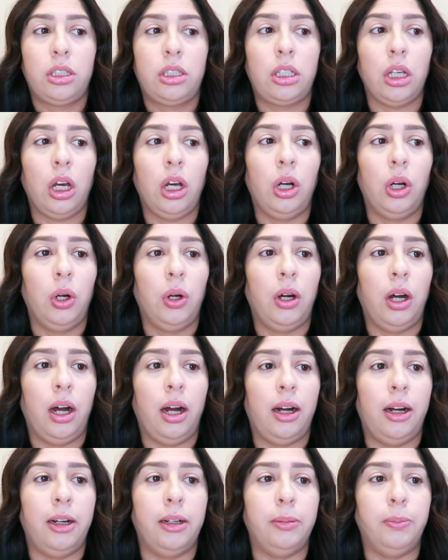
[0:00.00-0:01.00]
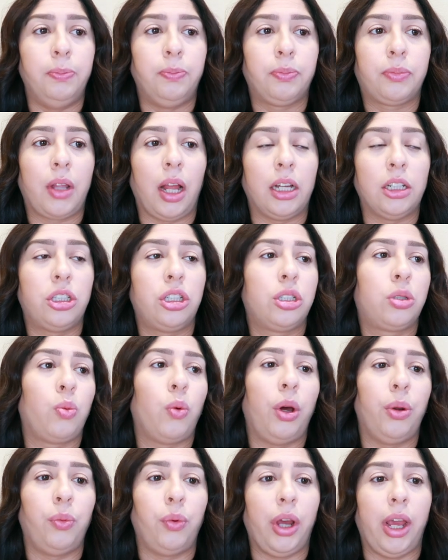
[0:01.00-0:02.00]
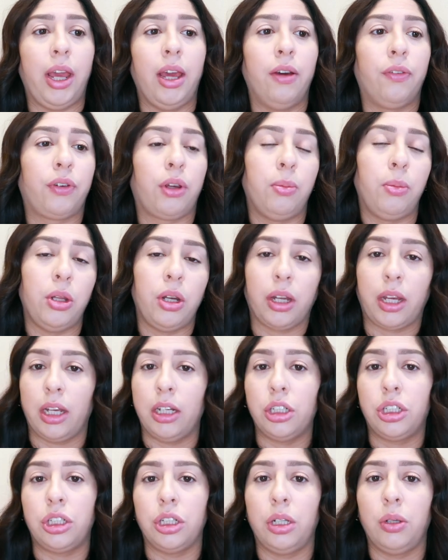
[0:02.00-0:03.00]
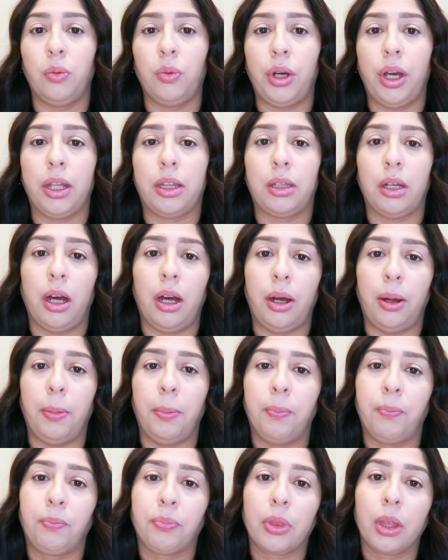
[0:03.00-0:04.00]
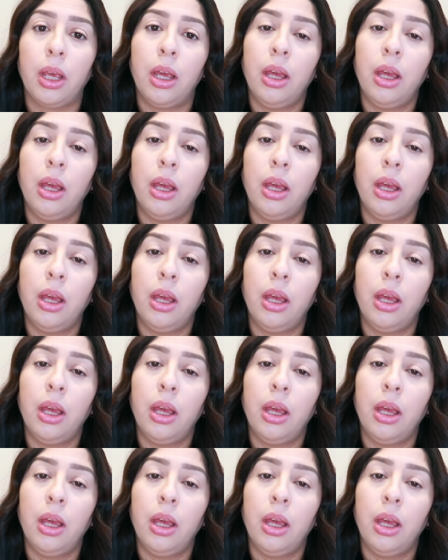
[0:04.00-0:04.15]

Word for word: so um, that's just one way of communication with um,